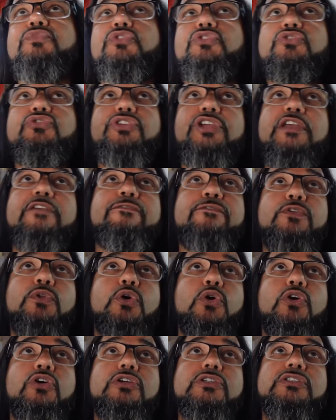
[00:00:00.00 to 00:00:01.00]
3
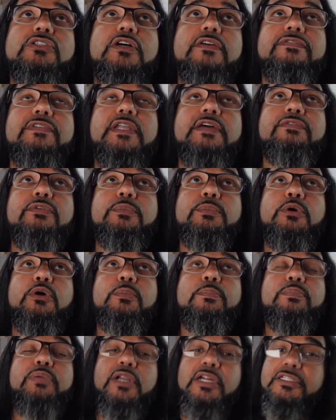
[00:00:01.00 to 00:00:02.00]
floors of livable
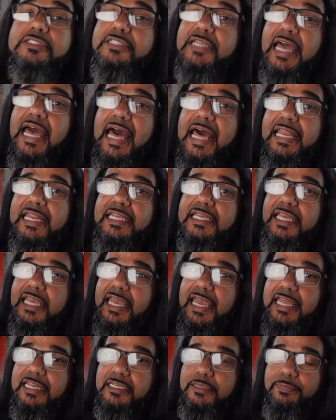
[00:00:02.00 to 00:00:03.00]
plus the attic
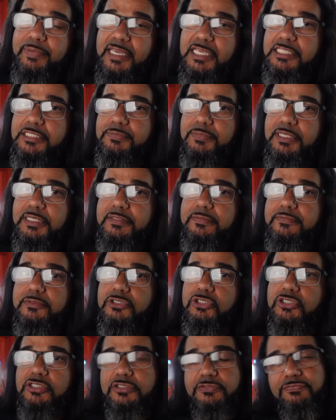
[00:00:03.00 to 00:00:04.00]
and the basement.
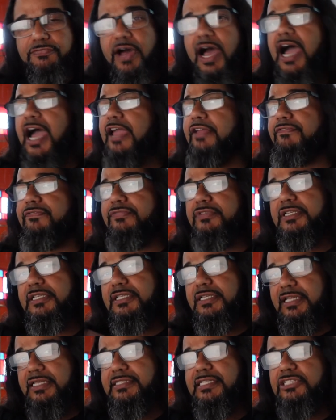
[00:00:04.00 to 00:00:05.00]
So it's five.
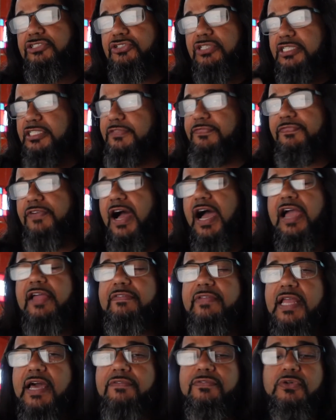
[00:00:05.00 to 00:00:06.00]
Essentially, it's
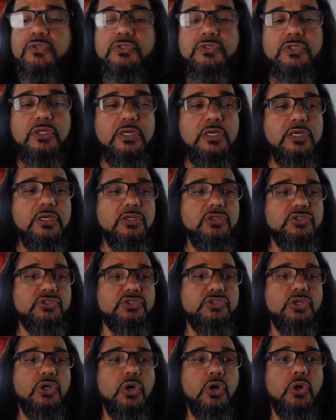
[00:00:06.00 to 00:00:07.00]
5 levels.
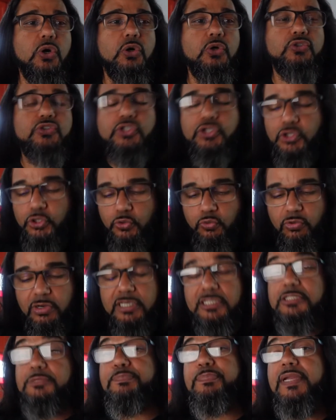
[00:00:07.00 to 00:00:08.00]
So do you
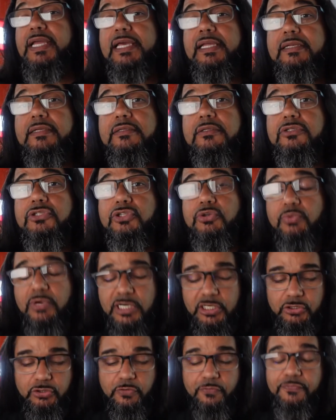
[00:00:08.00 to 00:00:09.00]
want to split? Do you
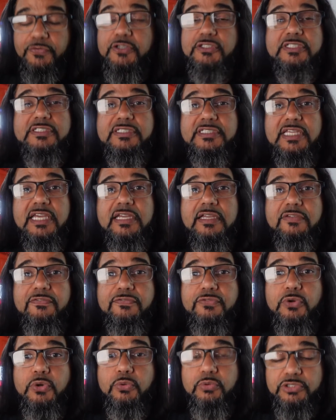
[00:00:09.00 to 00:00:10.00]
want to do first and
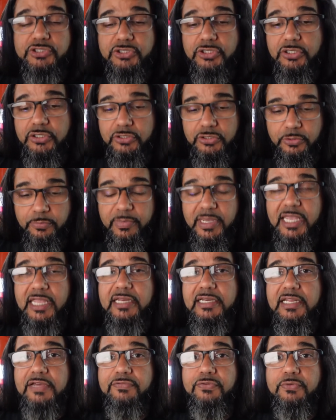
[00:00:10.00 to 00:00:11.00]
second floor, which are the
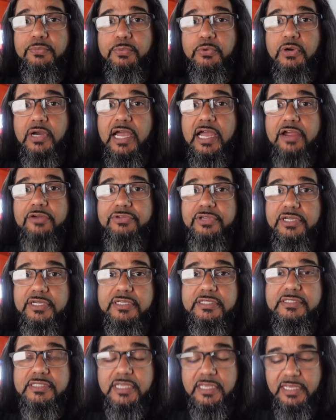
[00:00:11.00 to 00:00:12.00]
main livable
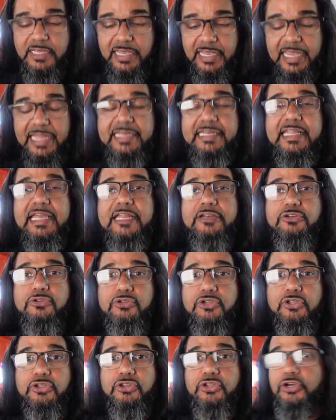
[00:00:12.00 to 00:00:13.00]
areas, and then do
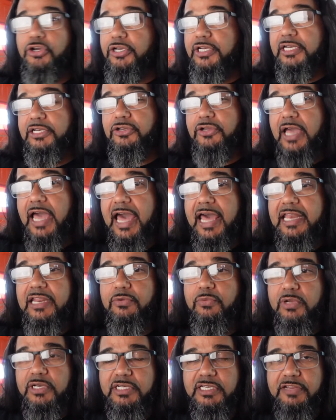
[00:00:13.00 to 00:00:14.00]
the third and the
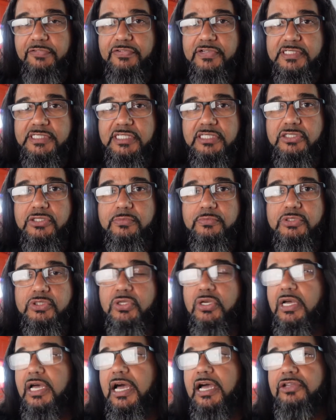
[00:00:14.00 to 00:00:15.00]
attic with a different system?
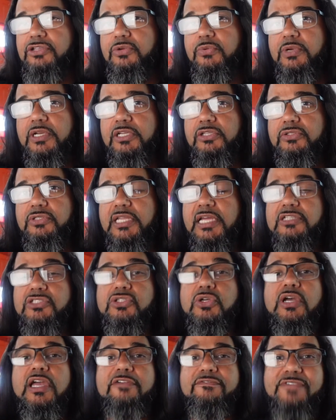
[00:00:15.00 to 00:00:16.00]
So how you want to do that?
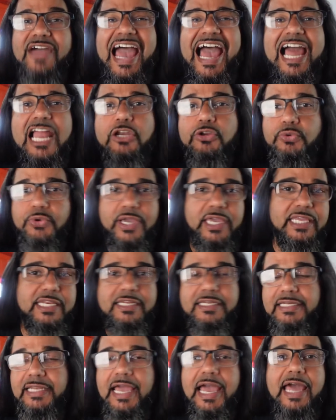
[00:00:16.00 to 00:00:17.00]
So
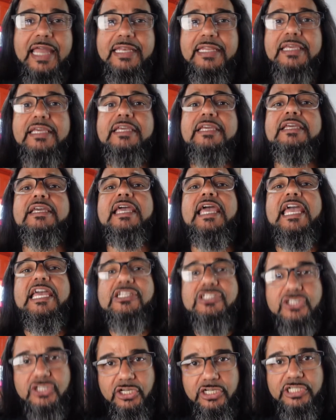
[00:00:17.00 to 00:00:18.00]
evaluating that
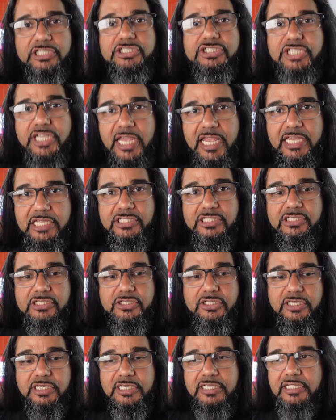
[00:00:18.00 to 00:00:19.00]
is gonna change. It's
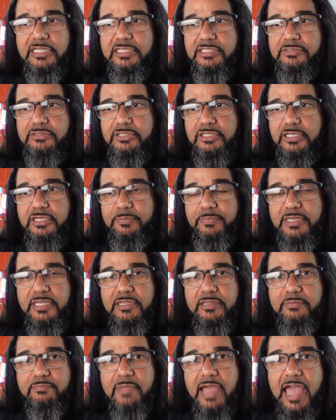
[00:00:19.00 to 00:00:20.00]
gonna
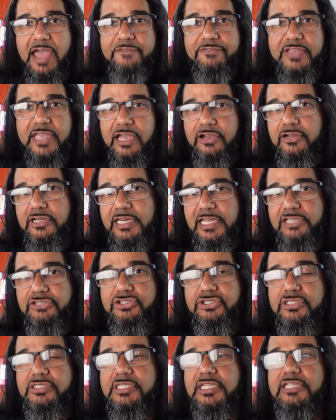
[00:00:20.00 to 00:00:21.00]
be math
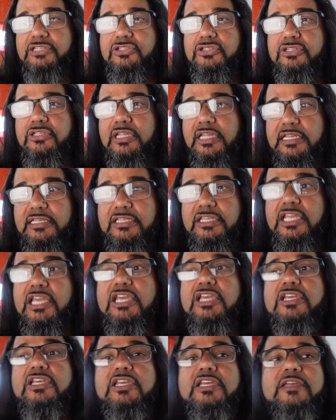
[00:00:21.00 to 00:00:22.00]
calculations, and
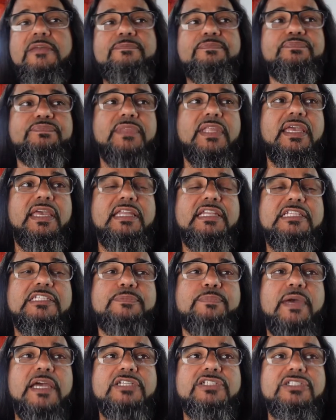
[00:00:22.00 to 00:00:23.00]
an
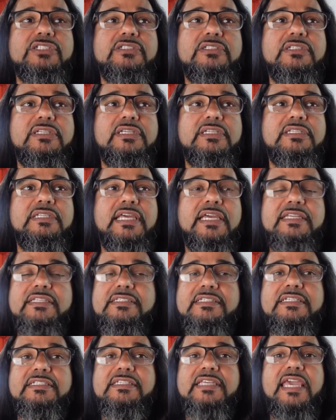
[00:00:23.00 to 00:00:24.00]
inspection in
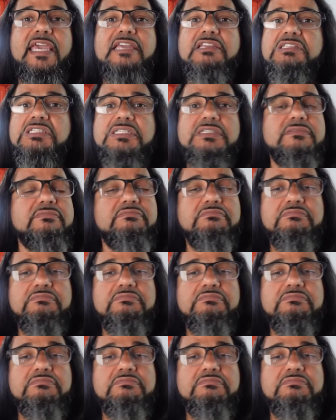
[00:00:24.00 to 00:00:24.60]
this case